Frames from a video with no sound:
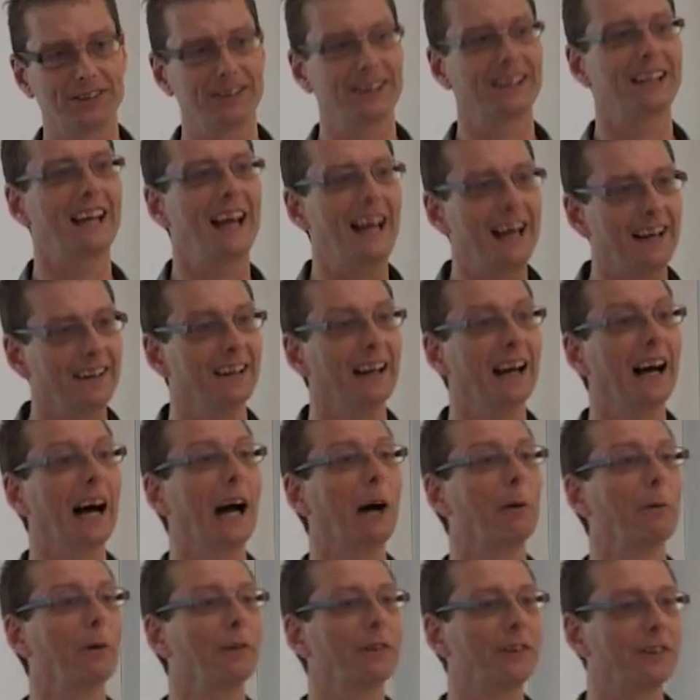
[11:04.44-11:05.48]
And again,
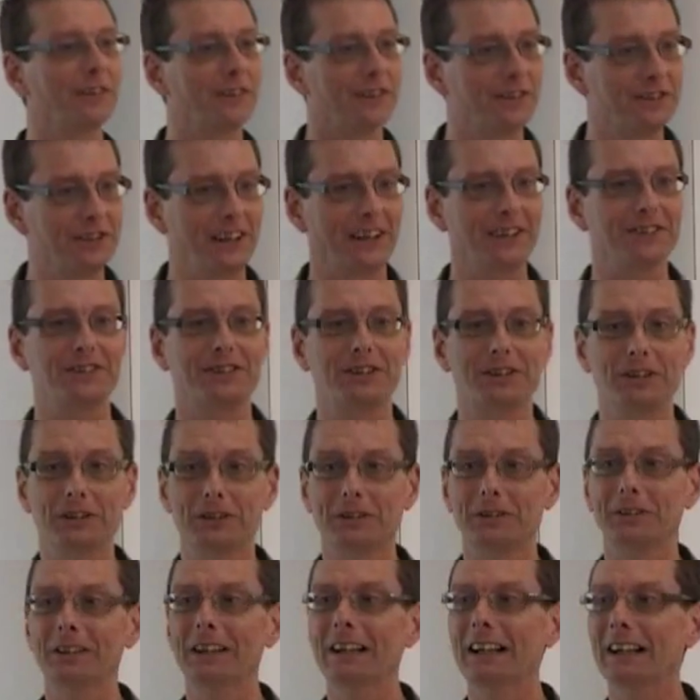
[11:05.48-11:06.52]
I want to suggest to
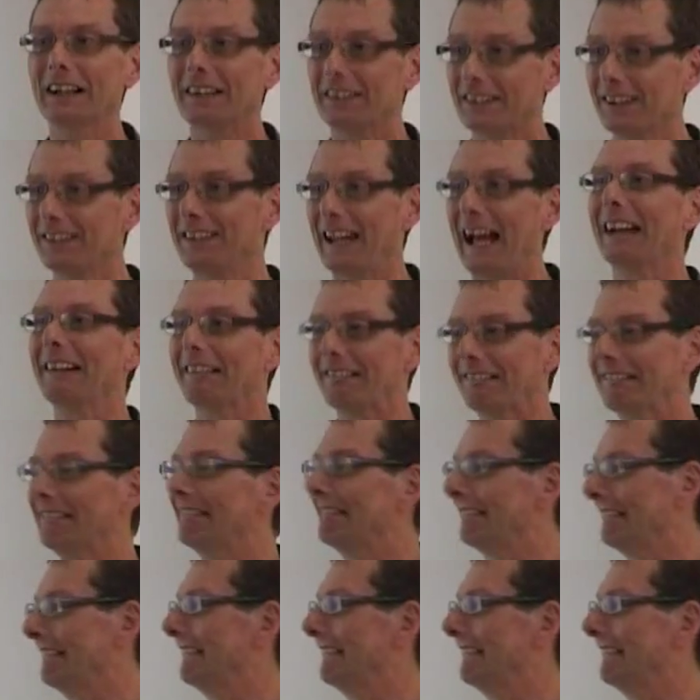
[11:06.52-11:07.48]
you that